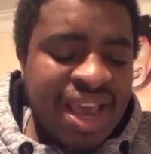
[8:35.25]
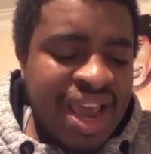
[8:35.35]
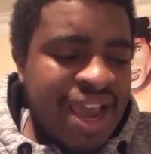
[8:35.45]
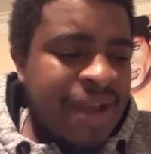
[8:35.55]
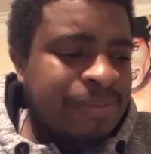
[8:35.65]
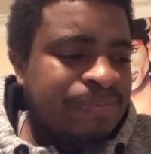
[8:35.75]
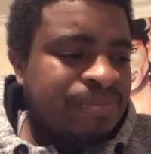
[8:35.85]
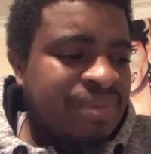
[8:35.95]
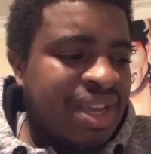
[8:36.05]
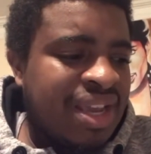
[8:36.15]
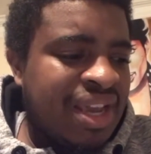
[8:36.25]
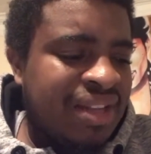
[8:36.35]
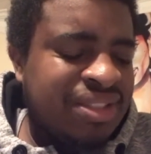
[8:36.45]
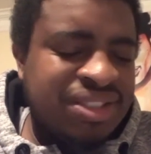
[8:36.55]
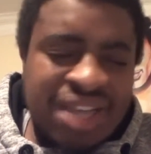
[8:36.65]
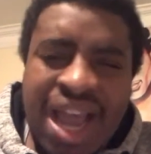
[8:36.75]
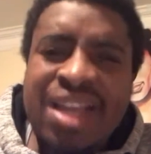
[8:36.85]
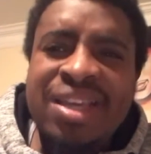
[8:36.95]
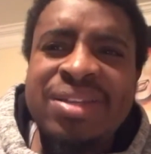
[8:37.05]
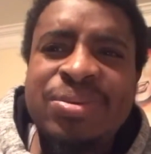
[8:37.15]
And in a
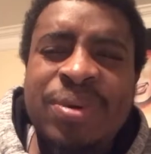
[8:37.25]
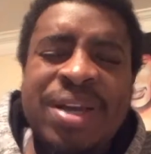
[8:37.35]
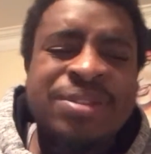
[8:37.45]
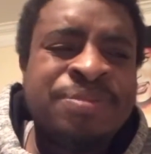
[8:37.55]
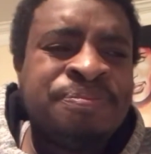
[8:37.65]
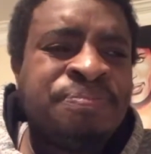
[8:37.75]
shocking twist,